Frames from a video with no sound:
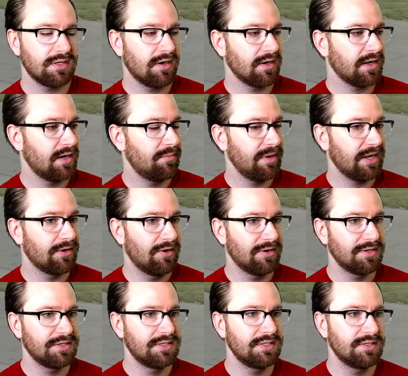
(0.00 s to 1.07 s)
are going to make it hard
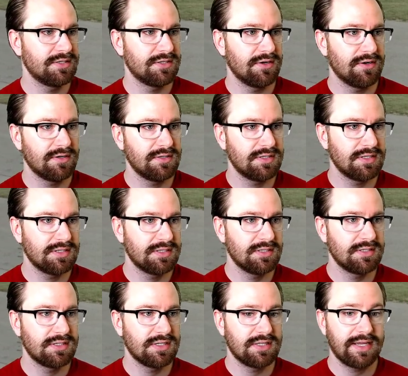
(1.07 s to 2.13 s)
to see the stars. This
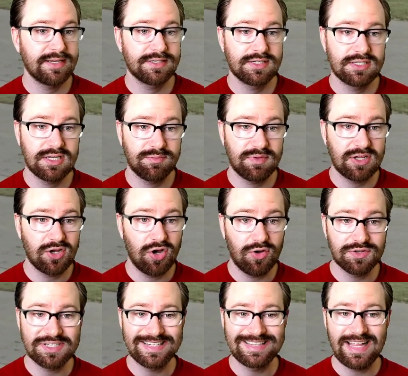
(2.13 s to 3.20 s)
is thanks to something
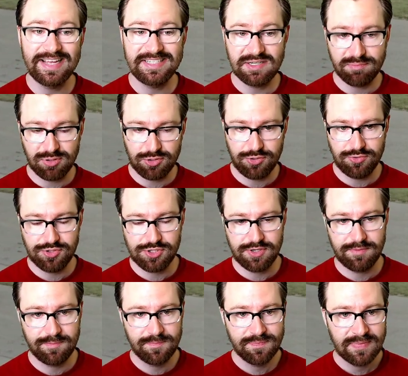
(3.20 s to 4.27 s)
called light pollution.
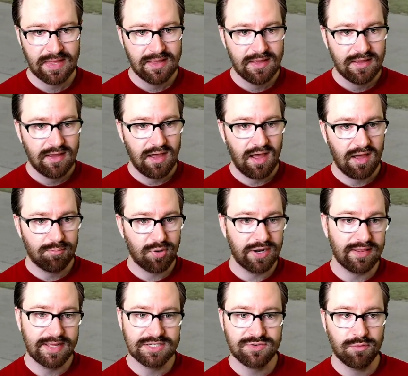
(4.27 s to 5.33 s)
Uh, bright
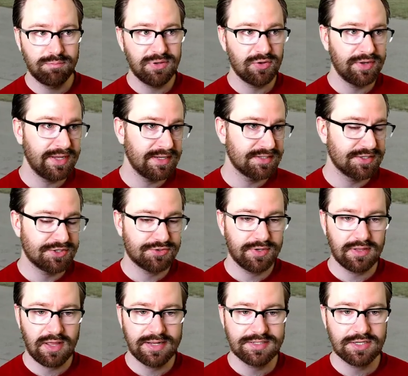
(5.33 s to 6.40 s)
lights from buildings and
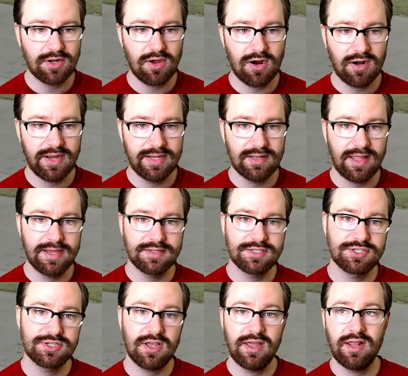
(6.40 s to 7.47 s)
streetlights and car headlights
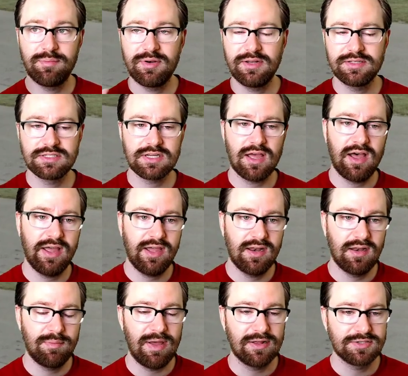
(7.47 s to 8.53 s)
shine up into the sky
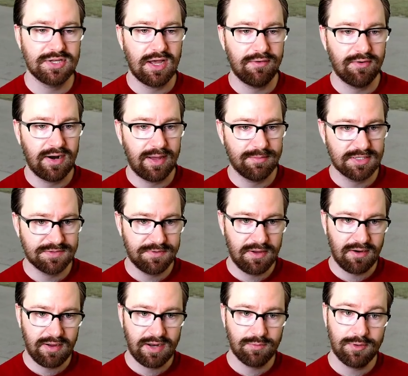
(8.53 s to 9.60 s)
and bounce off our atmosphere,
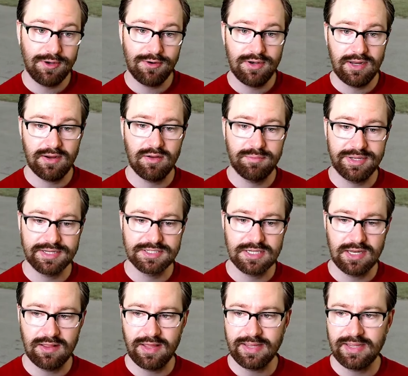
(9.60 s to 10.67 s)
and when you're near a big
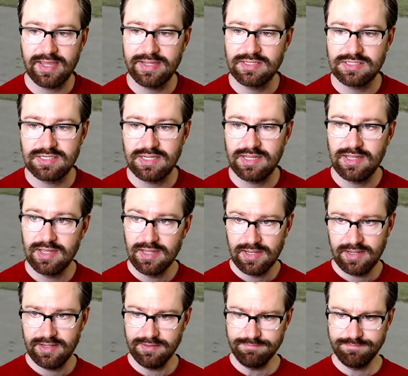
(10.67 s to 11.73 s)
city like KC,
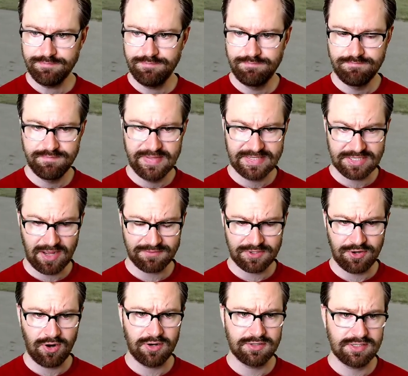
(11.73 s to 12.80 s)
it's often
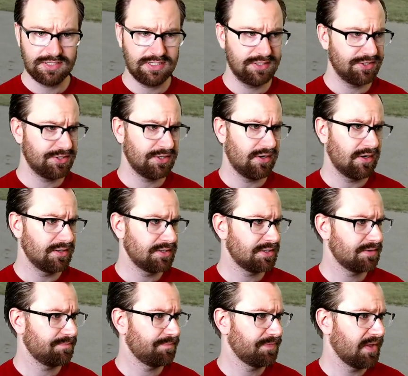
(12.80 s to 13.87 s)
hard to see the stars
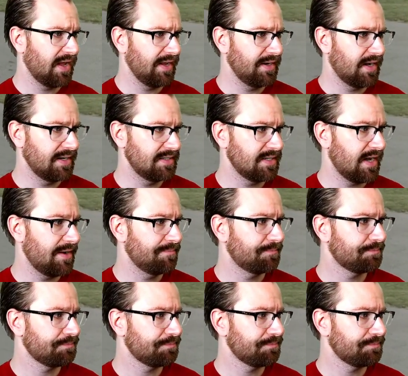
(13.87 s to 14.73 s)
uh, at nighttime.